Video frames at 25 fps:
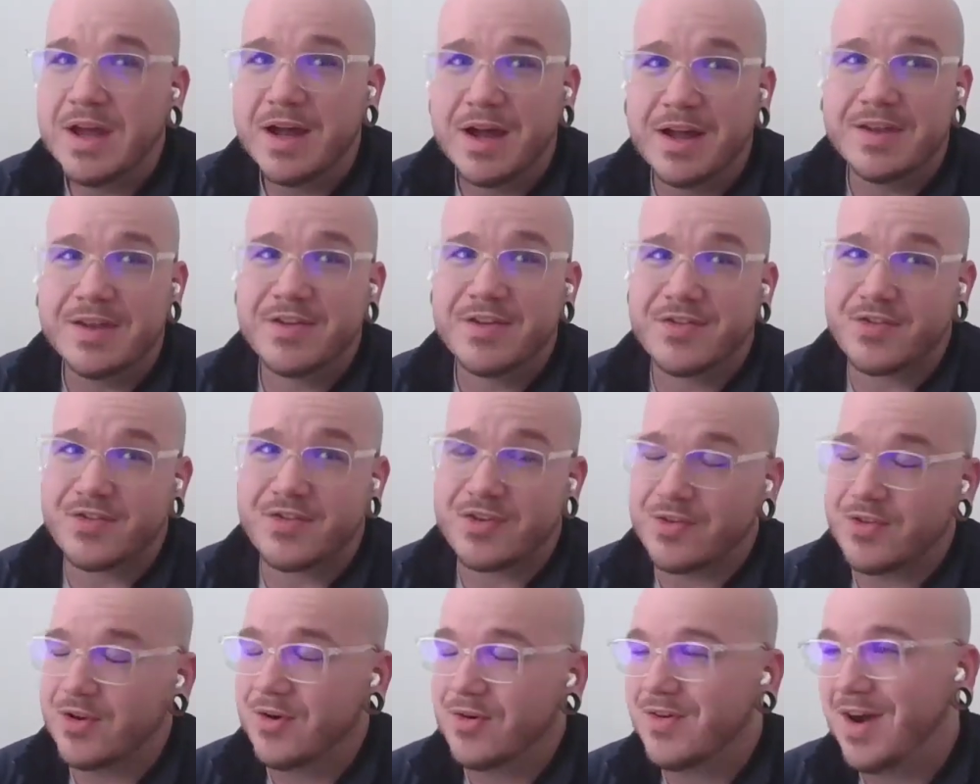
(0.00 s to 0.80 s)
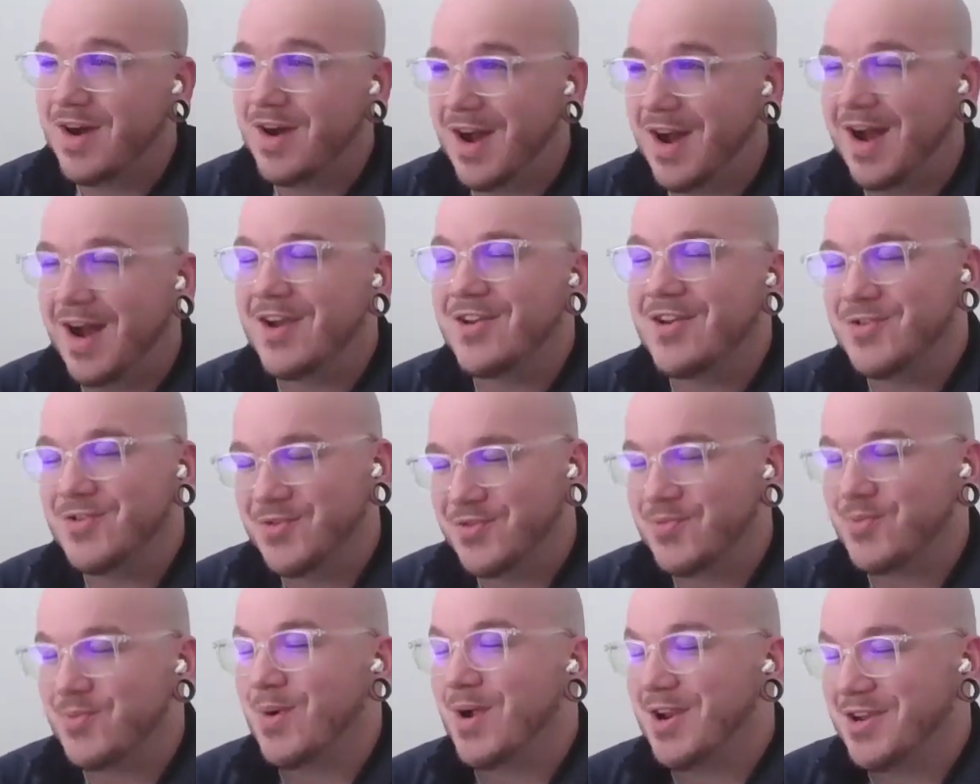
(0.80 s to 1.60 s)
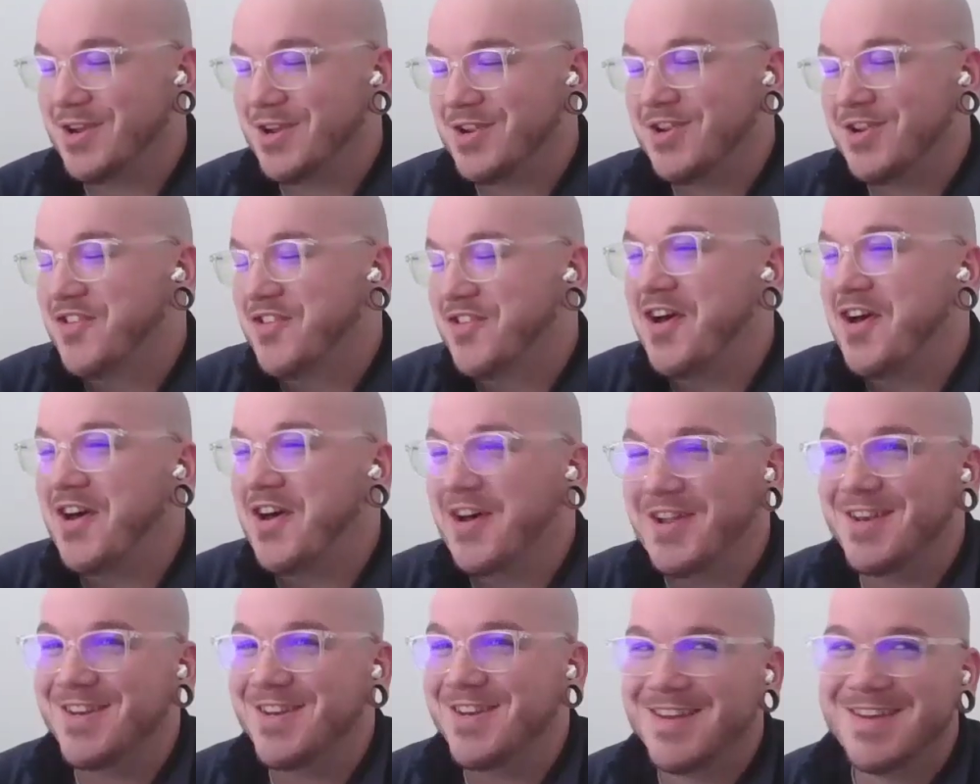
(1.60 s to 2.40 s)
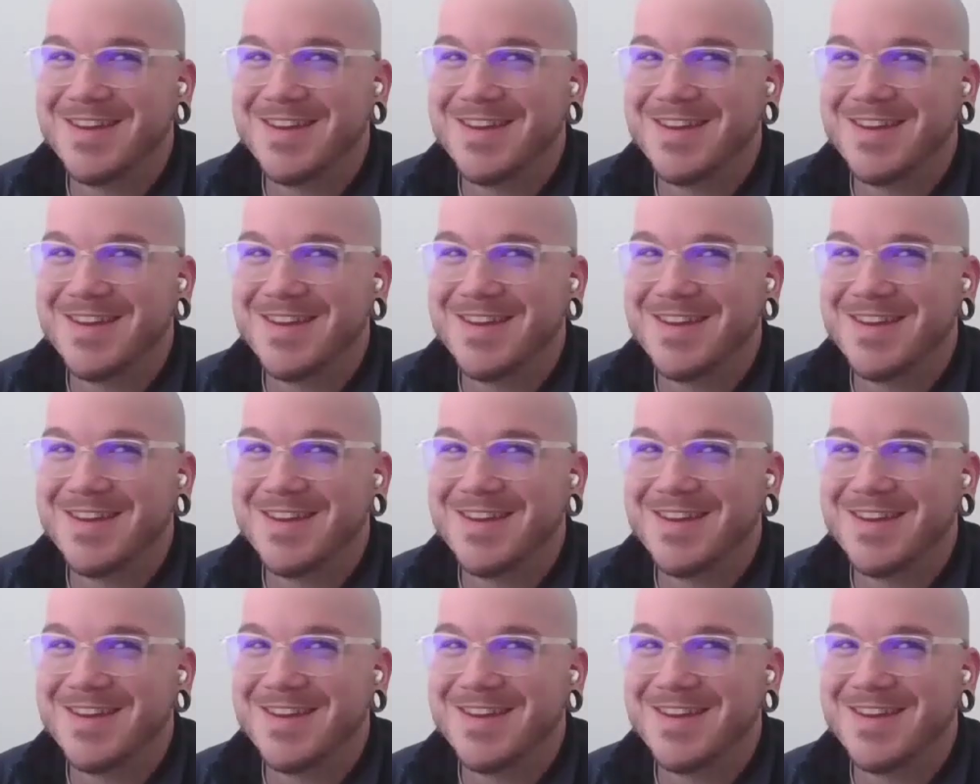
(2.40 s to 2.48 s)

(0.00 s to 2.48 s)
Additionally, though, I use Reddit a ton